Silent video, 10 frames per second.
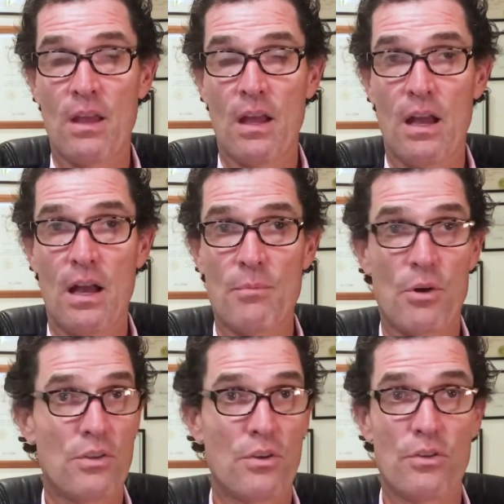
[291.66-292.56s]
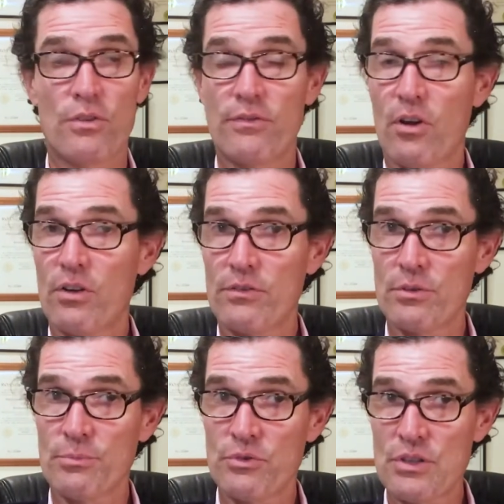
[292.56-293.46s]
Although the
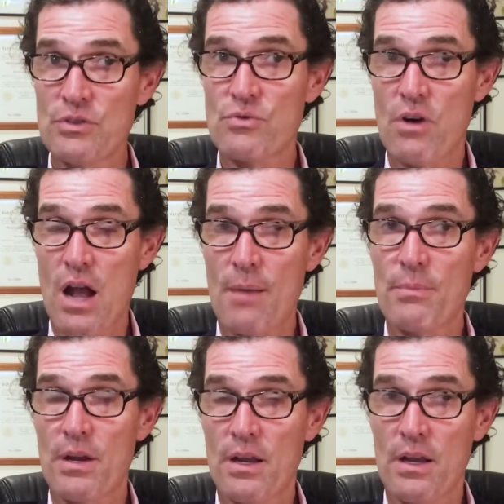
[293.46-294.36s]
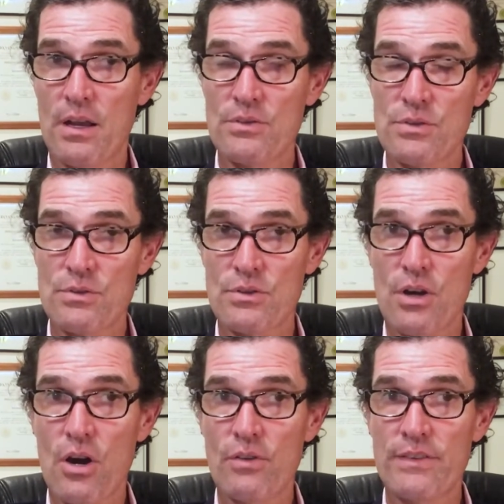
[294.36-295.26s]
volumes did drop due to
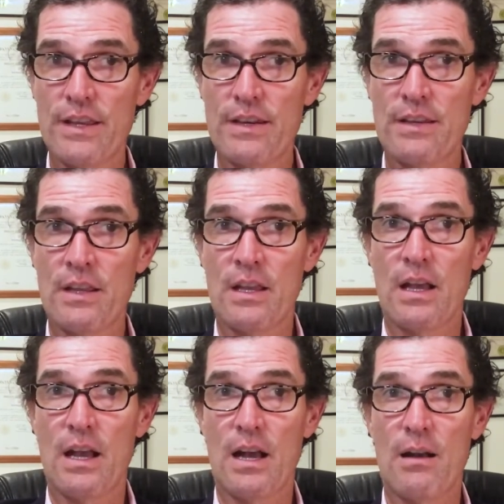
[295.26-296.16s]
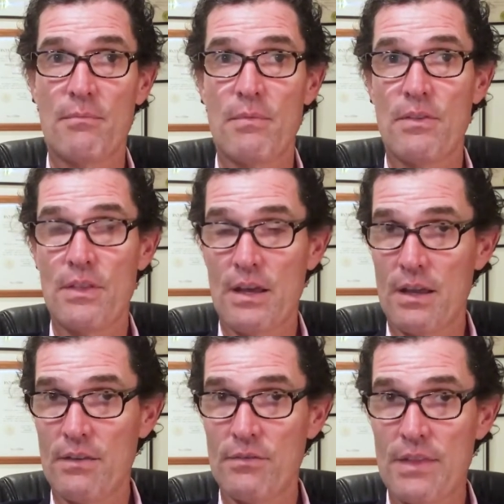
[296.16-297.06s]
COVID,
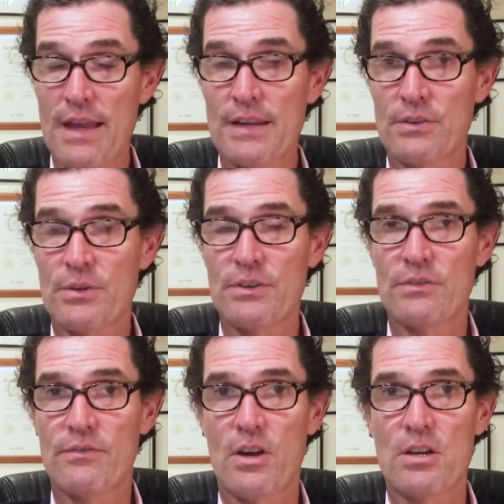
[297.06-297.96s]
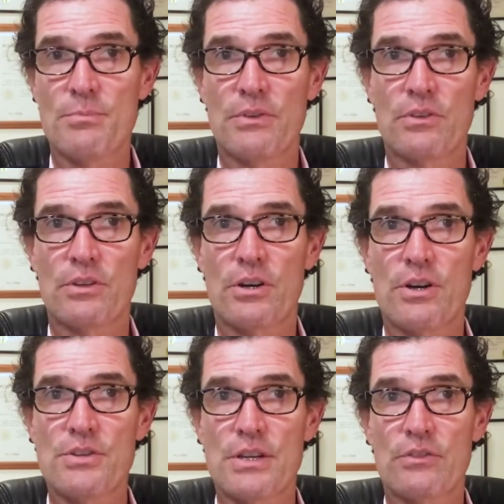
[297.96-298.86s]
that increase in volume is
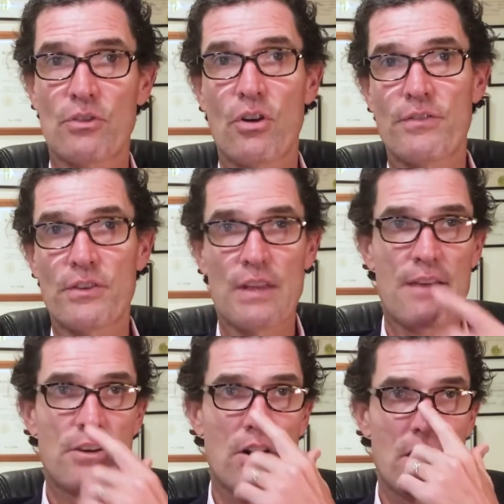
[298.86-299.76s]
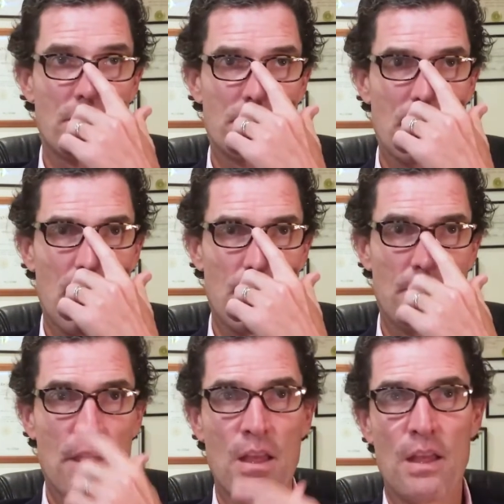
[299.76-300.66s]
encouraging. SOFR is having a harder time.
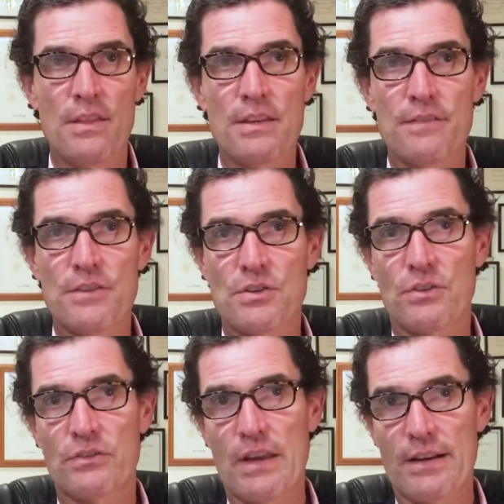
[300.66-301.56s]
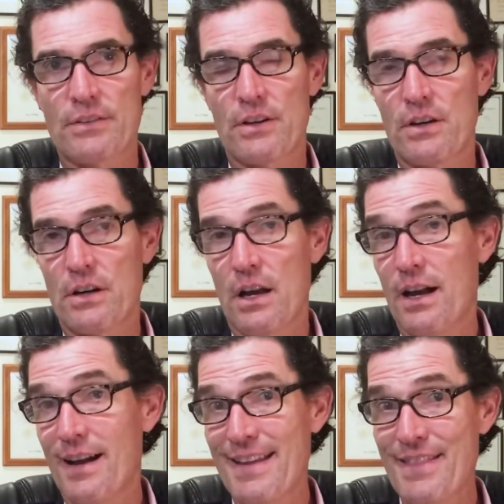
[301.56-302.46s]
The official sector
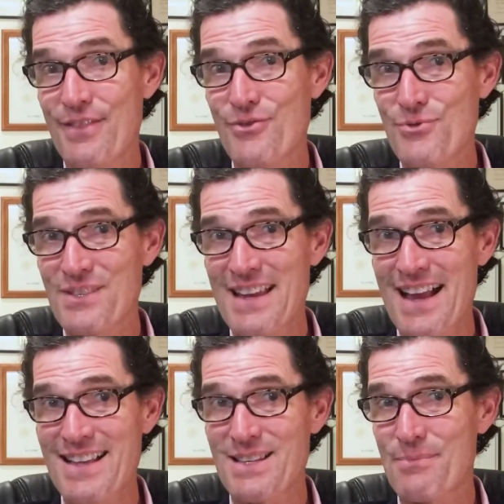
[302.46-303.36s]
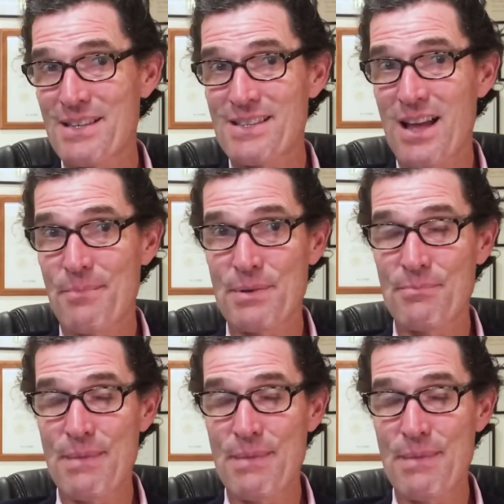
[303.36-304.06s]
enthusiasm has not been